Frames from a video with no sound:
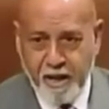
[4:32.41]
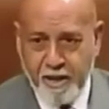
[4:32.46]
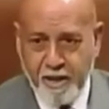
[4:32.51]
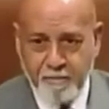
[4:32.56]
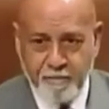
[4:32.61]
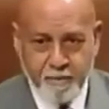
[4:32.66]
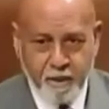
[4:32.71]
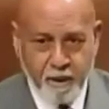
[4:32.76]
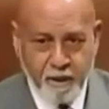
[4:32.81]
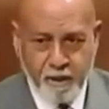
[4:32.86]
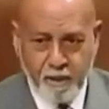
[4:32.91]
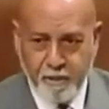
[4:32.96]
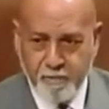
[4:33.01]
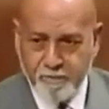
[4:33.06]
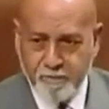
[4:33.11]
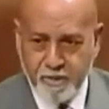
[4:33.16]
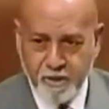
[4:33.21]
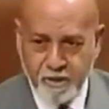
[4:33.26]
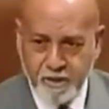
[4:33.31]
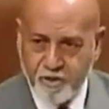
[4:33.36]

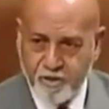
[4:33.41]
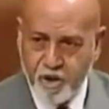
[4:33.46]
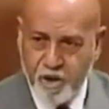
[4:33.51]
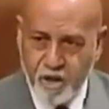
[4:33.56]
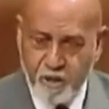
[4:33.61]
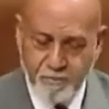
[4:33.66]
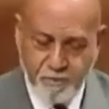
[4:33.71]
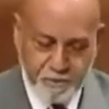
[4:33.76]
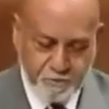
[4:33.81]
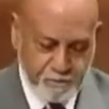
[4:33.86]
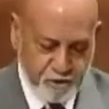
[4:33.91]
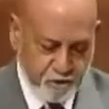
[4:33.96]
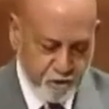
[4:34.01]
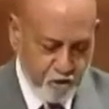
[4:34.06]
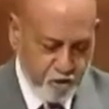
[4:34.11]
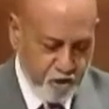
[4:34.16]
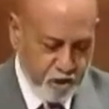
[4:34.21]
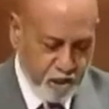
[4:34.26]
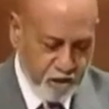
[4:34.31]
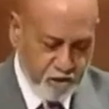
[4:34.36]
the chairman,
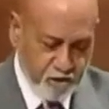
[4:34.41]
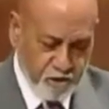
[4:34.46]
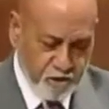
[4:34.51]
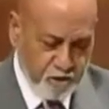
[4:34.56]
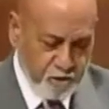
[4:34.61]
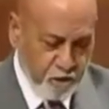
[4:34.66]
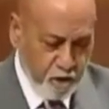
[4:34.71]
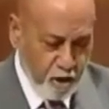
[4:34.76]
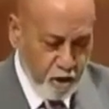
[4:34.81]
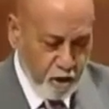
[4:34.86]
Mr. Sessions,